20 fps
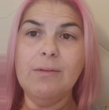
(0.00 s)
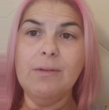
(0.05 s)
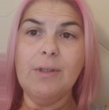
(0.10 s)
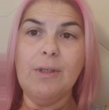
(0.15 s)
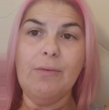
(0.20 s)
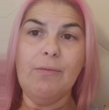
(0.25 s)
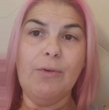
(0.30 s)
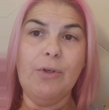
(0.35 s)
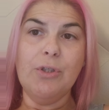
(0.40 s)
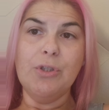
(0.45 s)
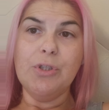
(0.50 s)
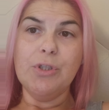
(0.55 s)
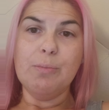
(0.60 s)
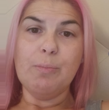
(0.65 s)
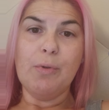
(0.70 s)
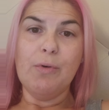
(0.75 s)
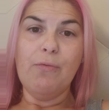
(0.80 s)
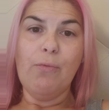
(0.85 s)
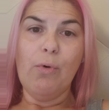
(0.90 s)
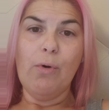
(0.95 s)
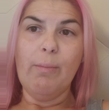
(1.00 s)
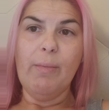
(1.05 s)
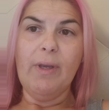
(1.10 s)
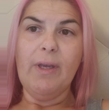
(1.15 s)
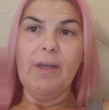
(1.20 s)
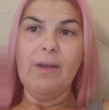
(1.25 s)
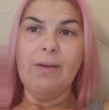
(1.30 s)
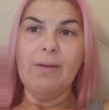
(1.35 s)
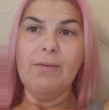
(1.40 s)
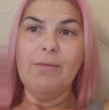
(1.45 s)
if you're just
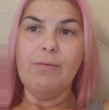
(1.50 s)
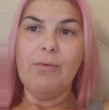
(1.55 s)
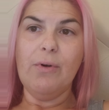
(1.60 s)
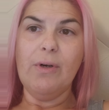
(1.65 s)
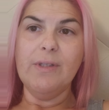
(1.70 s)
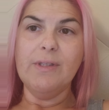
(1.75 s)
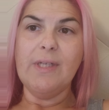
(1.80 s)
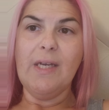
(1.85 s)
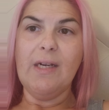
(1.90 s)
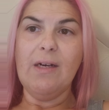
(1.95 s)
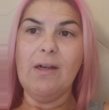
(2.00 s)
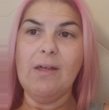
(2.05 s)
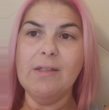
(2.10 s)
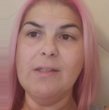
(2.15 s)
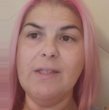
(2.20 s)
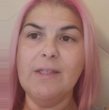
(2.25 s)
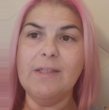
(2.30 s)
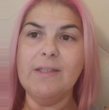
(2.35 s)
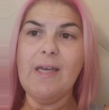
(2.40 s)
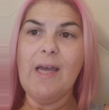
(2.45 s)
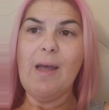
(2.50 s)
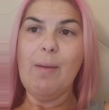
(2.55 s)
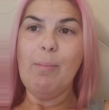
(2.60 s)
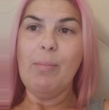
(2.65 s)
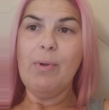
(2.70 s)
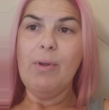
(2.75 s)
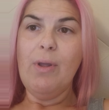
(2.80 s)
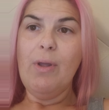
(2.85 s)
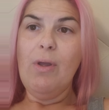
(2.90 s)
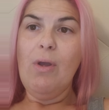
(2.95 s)
performing it for a diagnostic
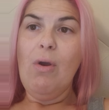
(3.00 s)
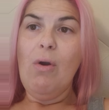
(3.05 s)
tap,